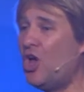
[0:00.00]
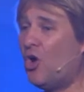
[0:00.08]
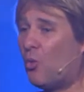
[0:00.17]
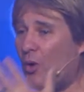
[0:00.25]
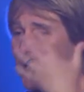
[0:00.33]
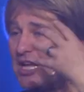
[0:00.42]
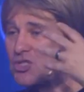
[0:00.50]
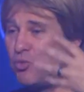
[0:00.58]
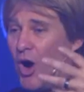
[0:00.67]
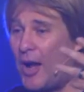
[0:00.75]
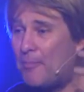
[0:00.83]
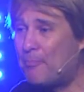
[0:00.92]
We just
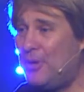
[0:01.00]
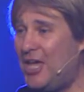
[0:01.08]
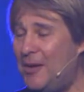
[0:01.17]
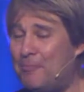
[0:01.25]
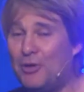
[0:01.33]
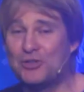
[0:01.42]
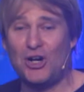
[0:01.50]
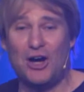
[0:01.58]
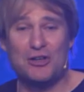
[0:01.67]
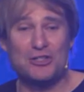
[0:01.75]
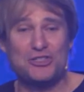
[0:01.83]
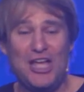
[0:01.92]
want people to
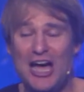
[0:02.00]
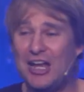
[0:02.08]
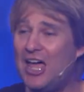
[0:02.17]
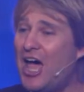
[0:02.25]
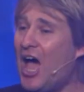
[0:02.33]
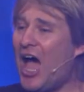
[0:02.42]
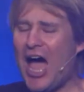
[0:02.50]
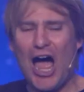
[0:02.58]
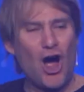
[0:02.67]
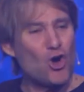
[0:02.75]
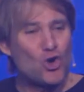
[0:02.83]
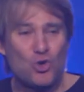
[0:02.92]
understand
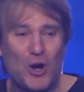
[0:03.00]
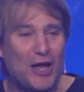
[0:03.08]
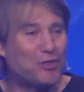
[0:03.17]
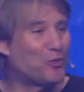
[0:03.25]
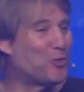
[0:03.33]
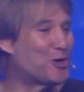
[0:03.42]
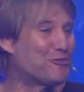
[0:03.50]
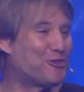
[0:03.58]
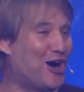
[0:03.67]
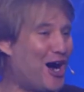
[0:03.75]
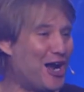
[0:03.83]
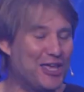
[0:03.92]
how great the Word of
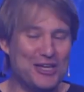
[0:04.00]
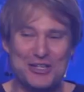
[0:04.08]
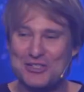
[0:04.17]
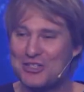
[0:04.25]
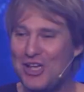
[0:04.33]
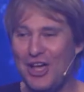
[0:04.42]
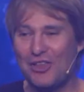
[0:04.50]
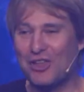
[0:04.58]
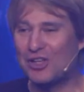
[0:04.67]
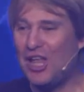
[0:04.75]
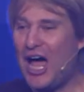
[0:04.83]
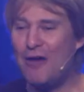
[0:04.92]
God is. The
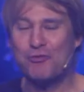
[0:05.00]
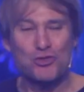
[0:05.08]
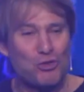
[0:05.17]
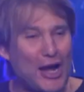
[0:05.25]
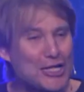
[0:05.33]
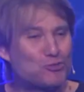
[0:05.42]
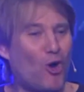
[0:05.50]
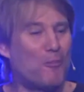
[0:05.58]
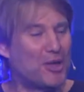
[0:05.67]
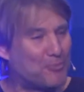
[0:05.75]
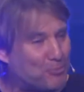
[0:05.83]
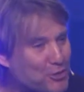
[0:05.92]

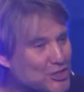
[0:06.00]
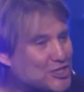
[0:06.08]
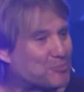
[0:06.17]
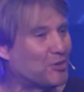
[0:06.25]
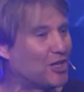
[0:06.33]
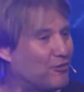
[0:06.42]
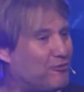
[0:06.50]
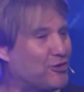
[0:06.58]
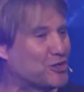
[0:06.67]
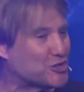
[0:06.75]
life-transforming principle of first